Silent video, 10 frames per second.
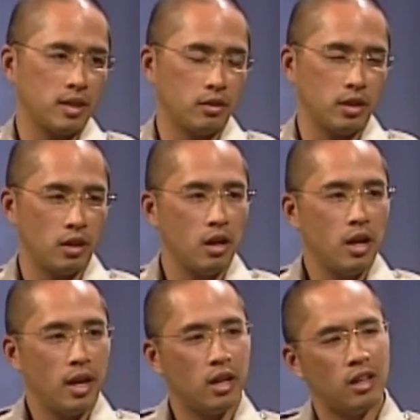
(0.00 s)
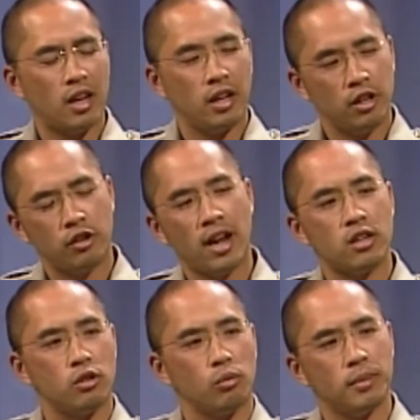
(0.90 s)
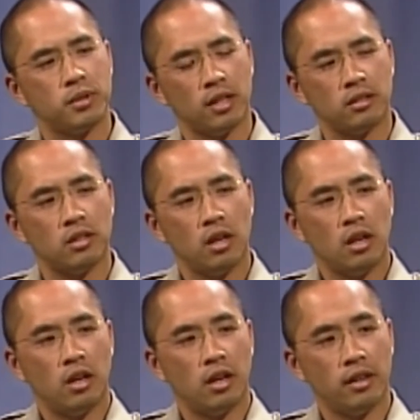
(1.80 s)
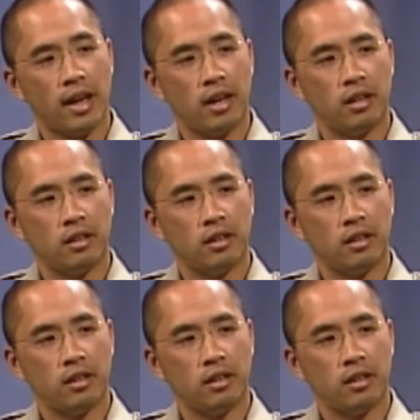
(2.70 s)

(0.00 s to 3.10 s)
out there and a lot of international websites uh, that,